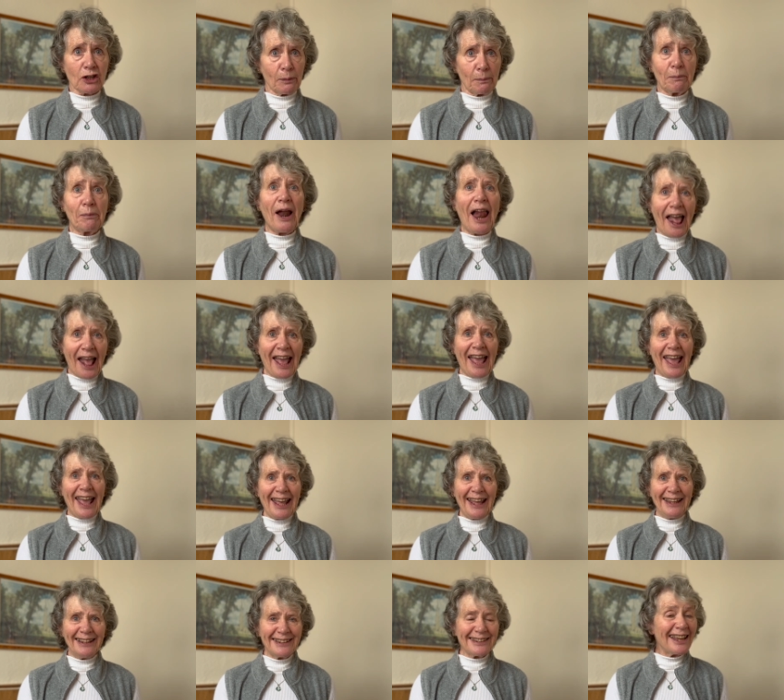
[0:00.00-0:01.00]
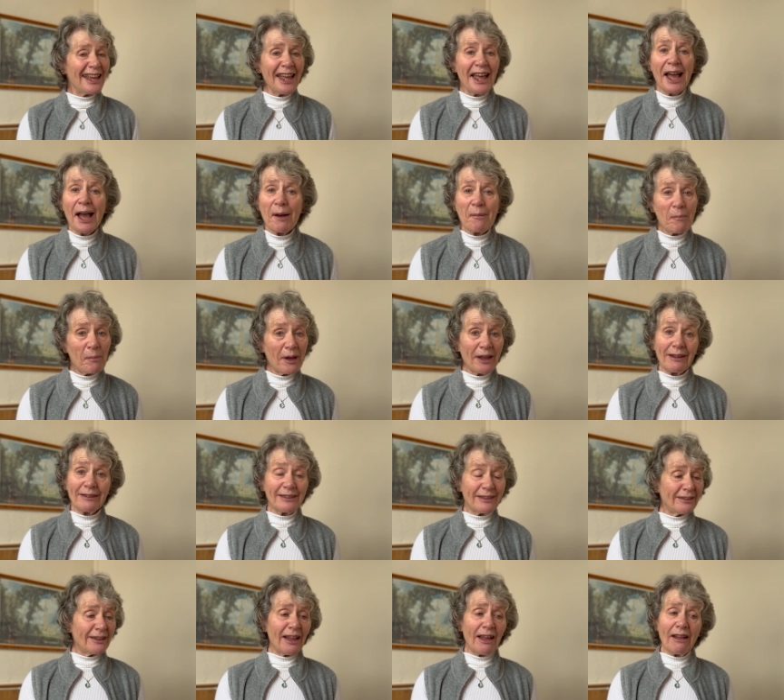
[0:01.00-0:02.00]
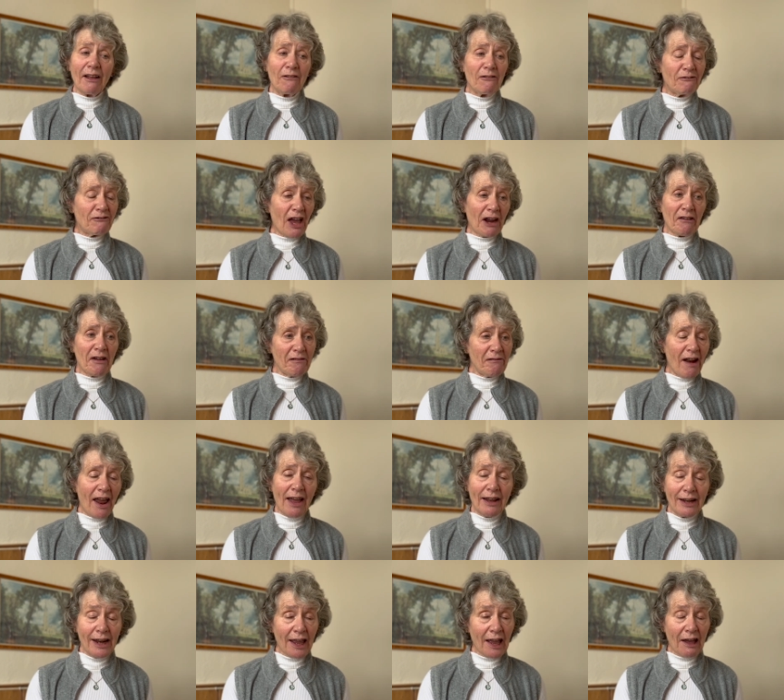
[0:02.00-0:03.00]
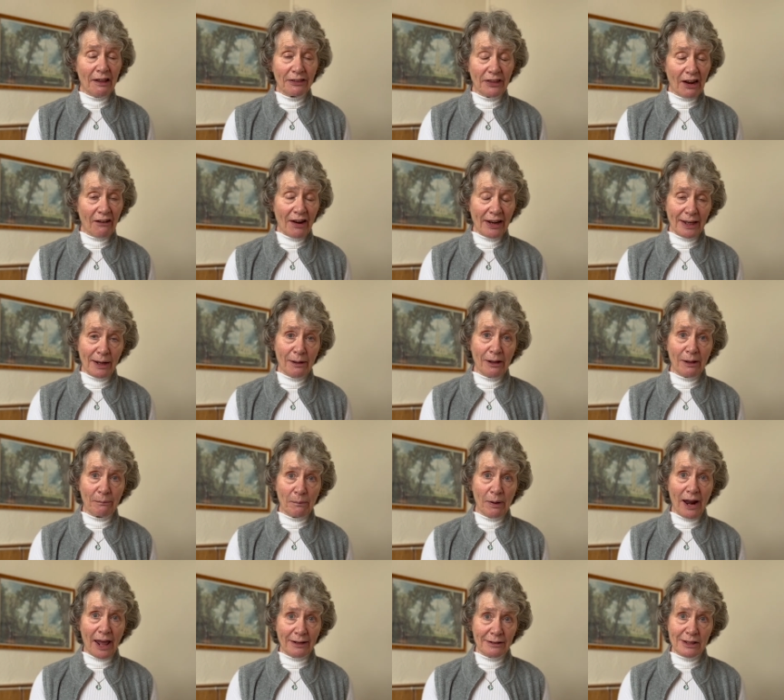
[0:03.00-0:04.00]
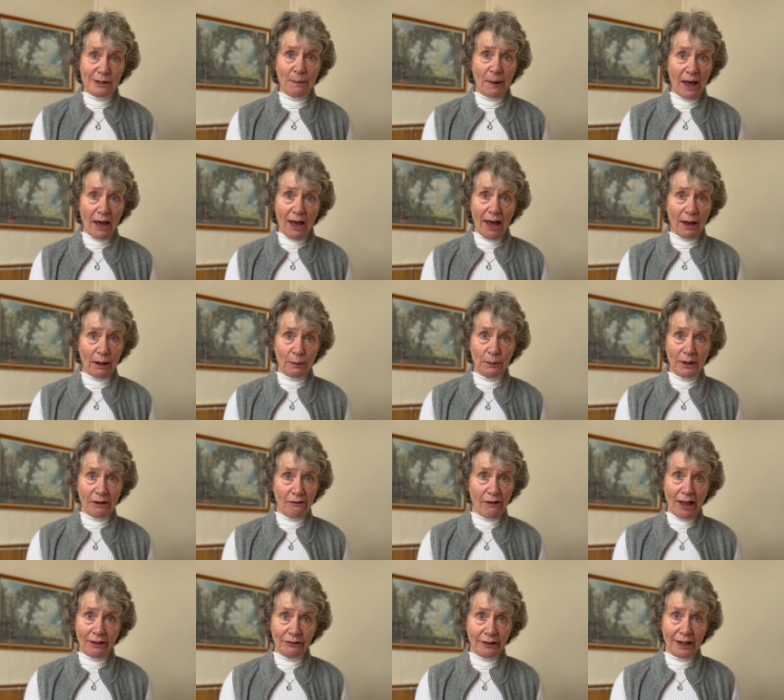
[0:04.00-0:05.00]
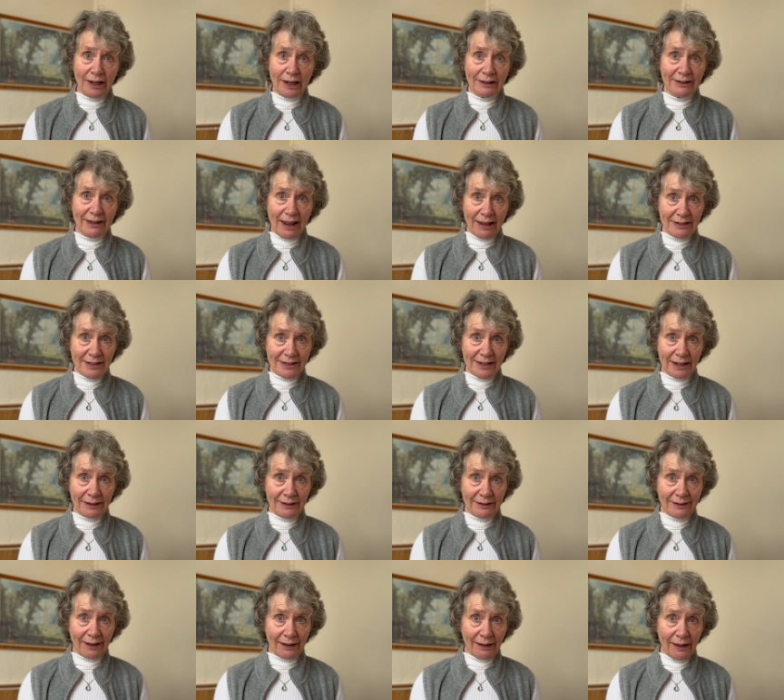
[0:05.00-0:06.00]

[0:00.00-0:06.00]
complaint, but very rarely are there any complaints about how we run the day centre.